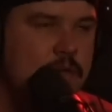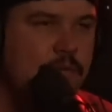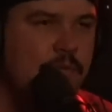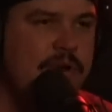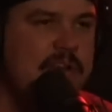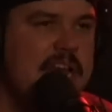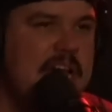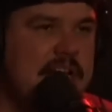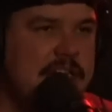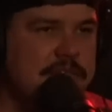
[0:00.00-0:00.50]

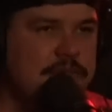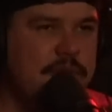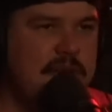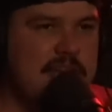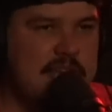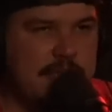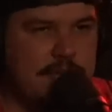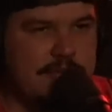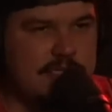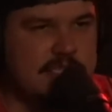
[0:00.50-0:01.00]
When asked
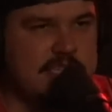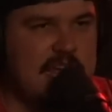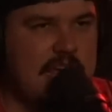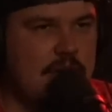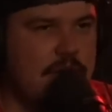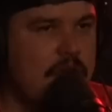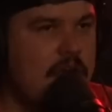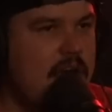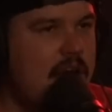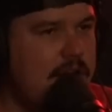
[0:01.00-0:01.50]
why he was
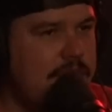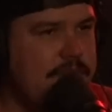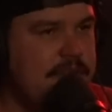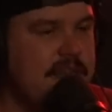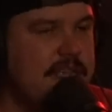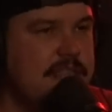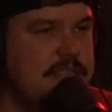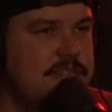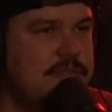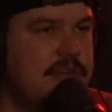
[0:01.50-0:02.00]
now
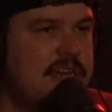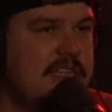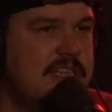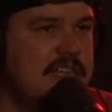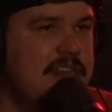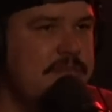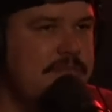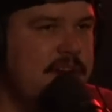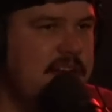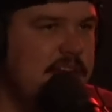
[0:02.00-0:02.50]
confident to
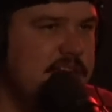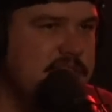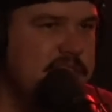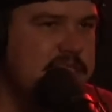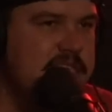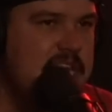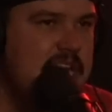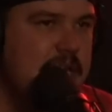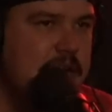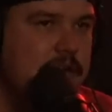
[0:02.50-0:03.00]
identify his
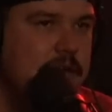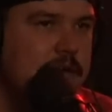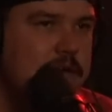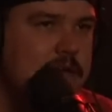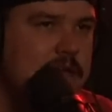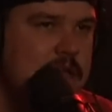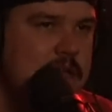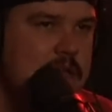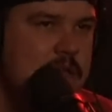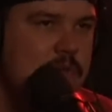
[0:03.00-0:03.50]
attacker
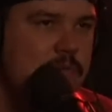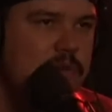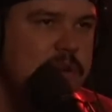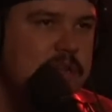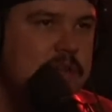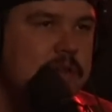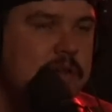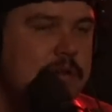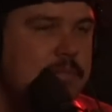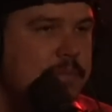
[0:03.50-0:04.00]
when
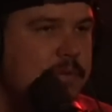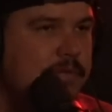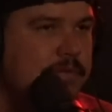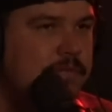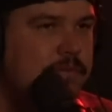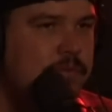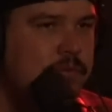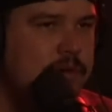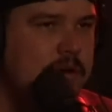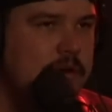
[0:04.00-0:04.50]
he couldn't
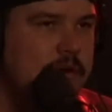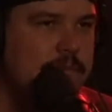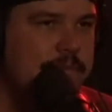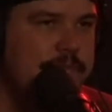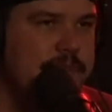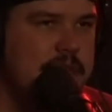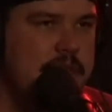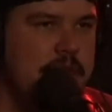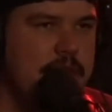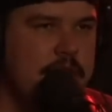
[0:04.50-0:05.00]
before,
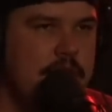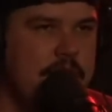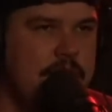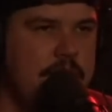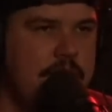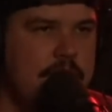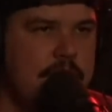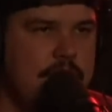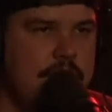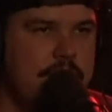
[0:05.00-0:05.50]

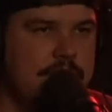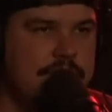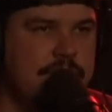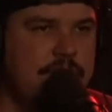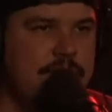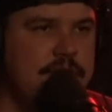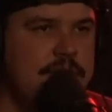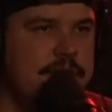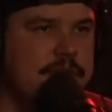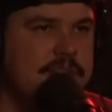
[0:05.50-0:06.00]

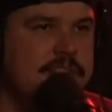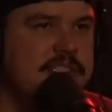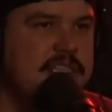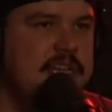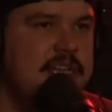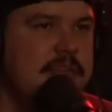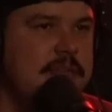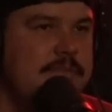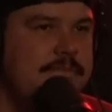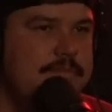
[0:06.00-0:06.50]
Otonio
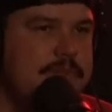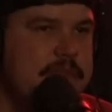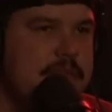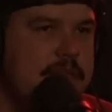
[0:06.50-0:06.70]
said,